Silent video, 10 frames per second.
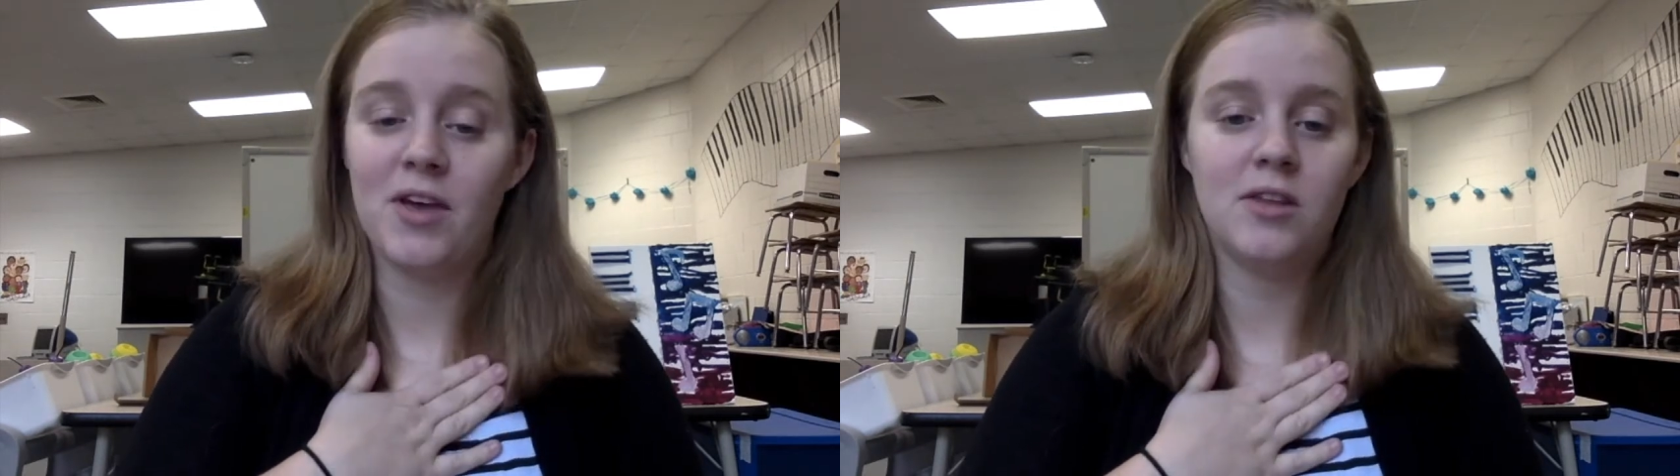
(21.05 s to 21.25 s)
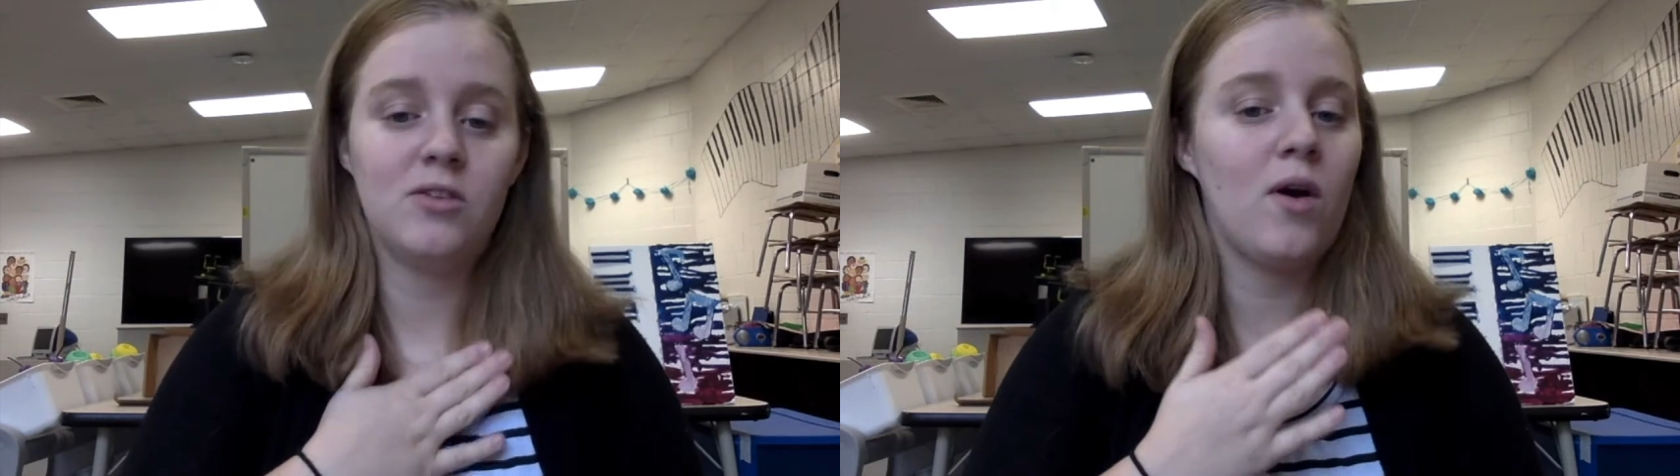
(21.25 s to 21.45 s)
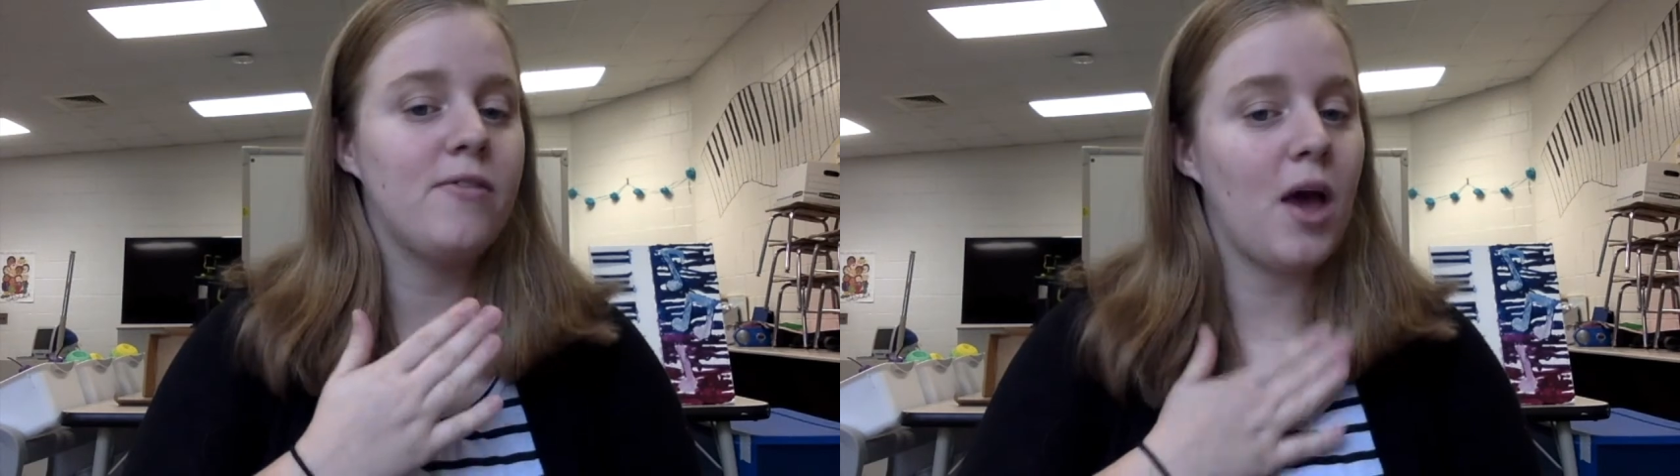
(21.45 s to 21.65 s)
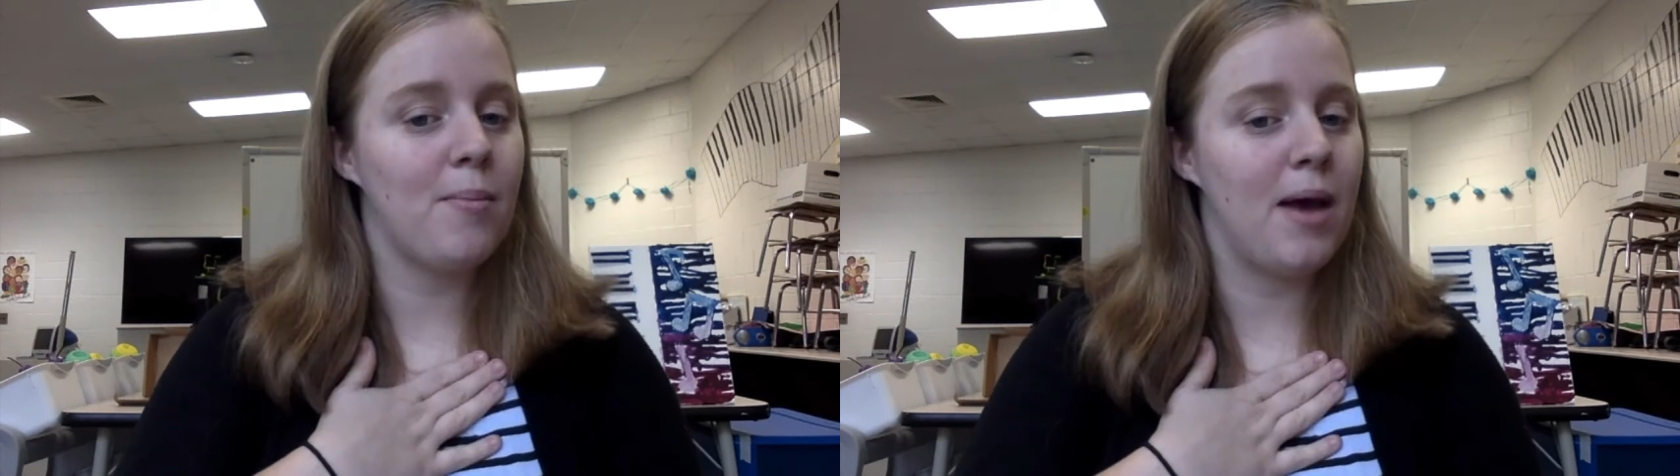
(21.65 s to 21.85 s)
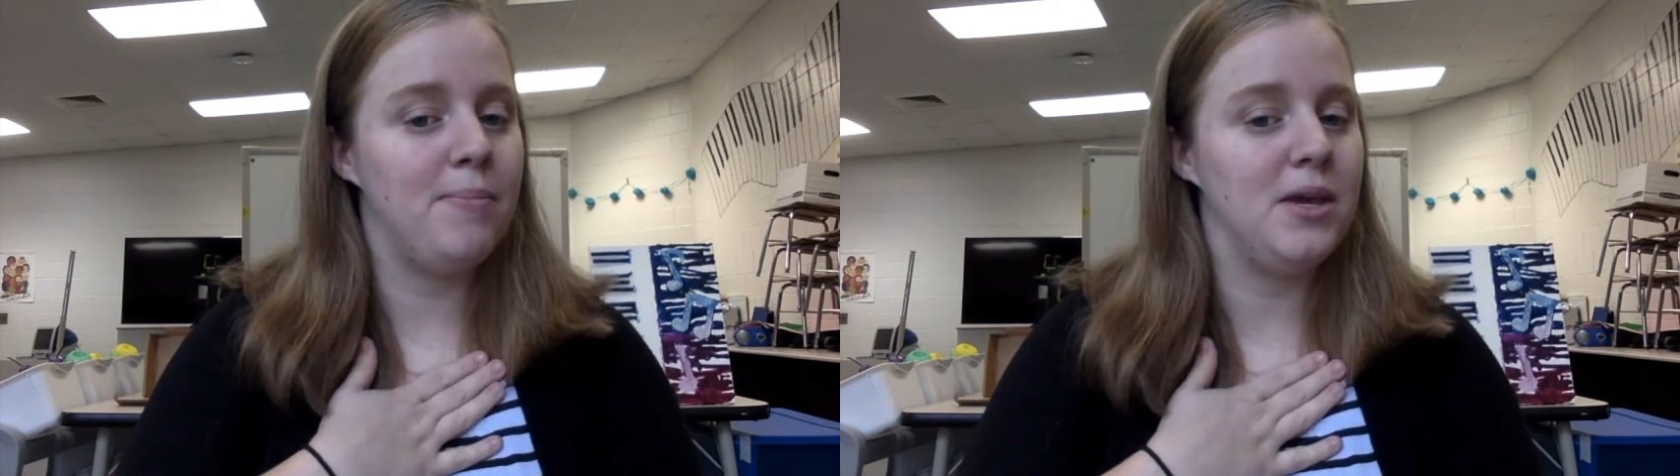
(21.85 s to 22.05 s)
So I've got
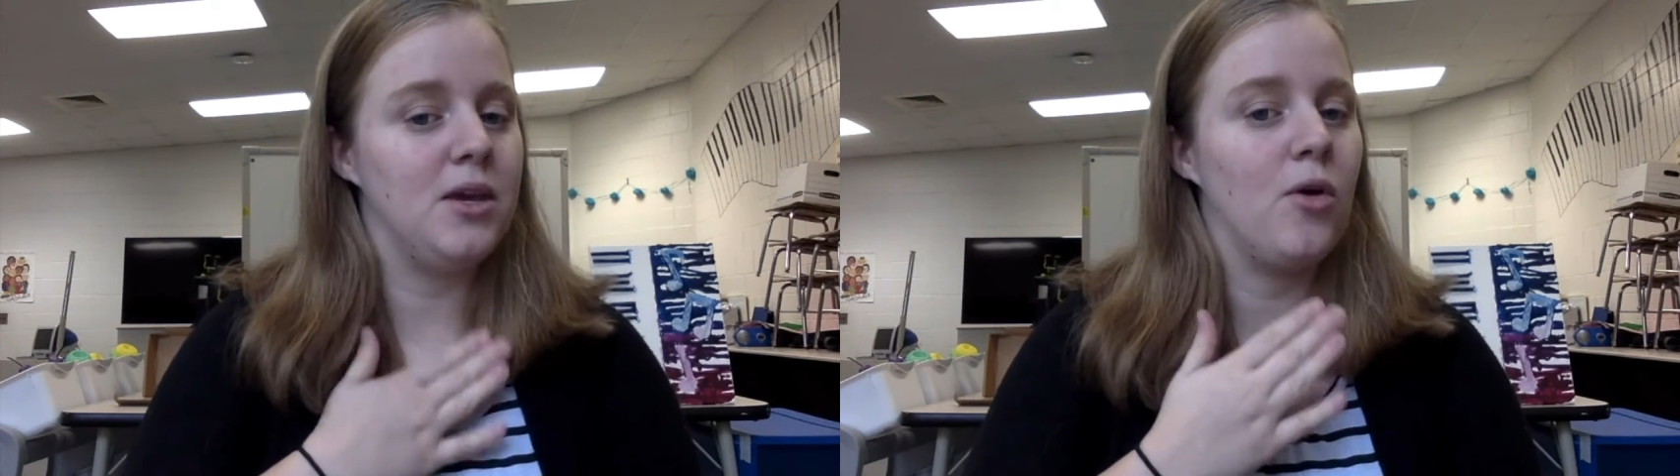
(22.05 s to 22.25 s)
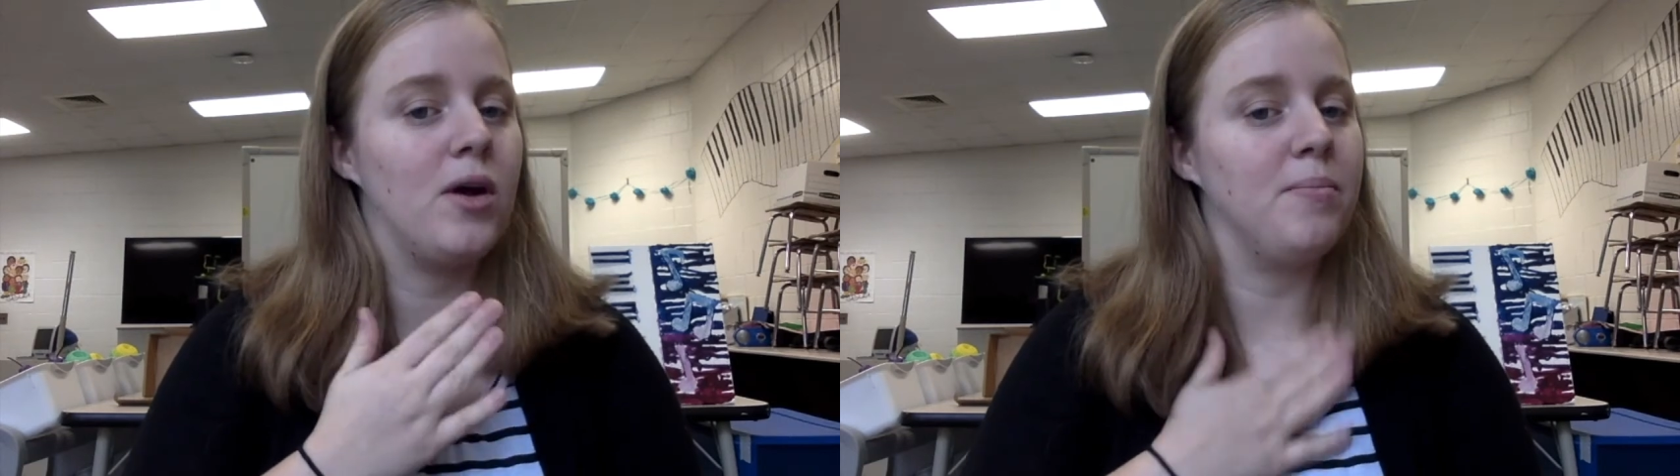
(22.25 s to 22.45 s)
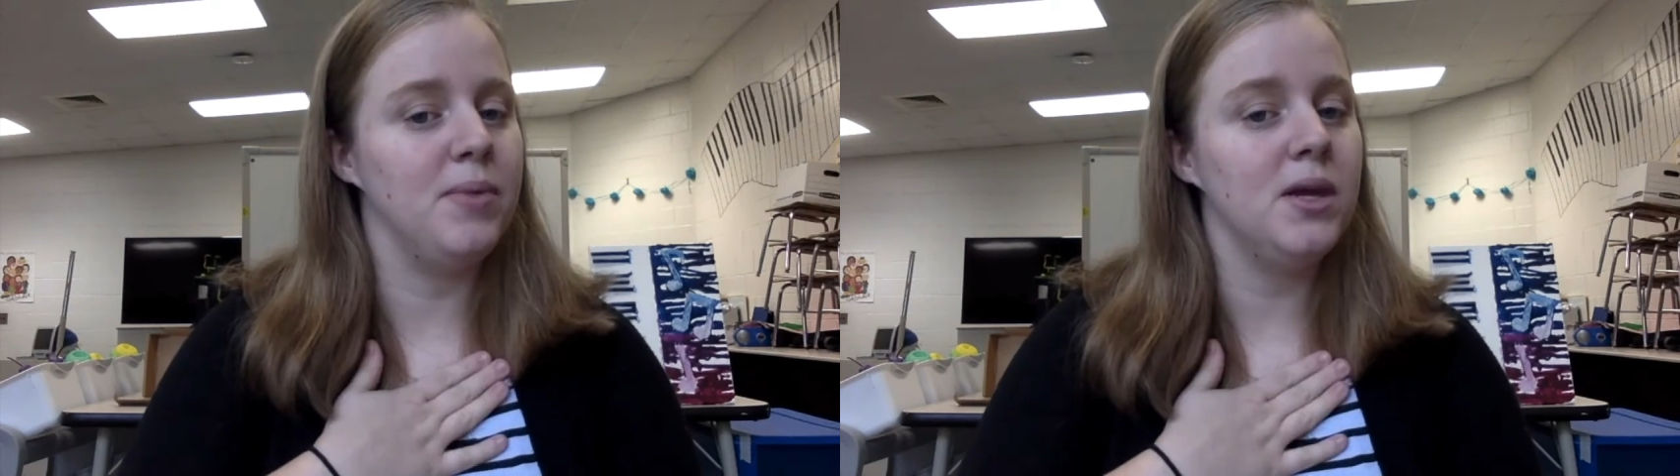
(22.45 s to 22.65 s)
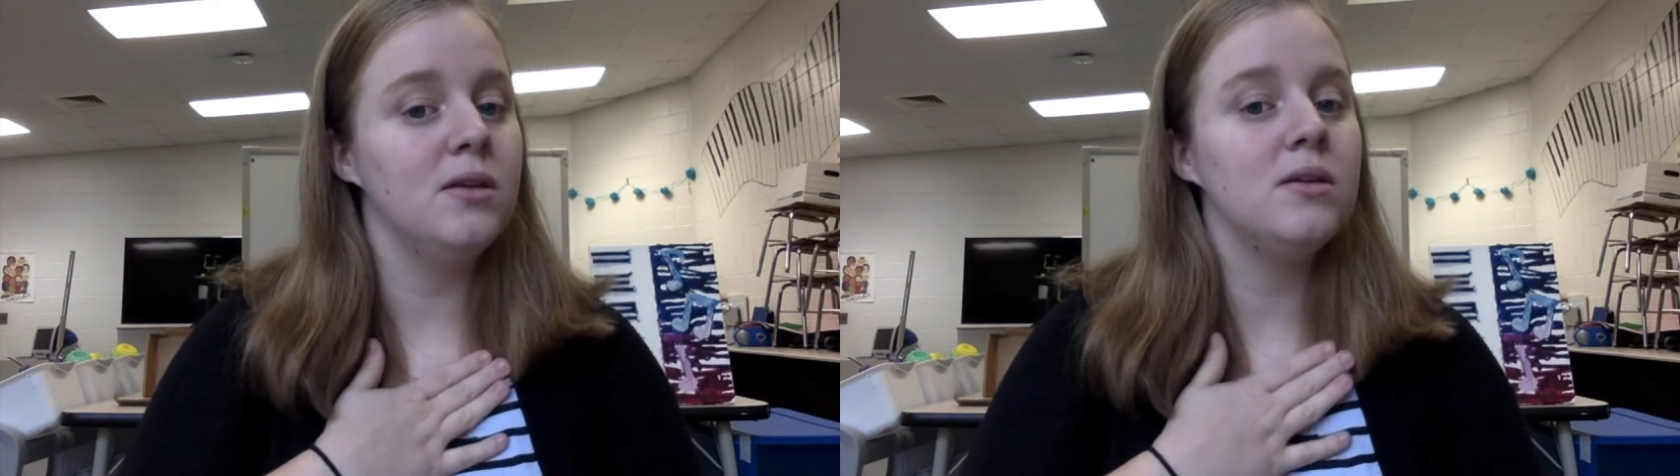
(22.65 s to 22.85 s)
my beat going beat,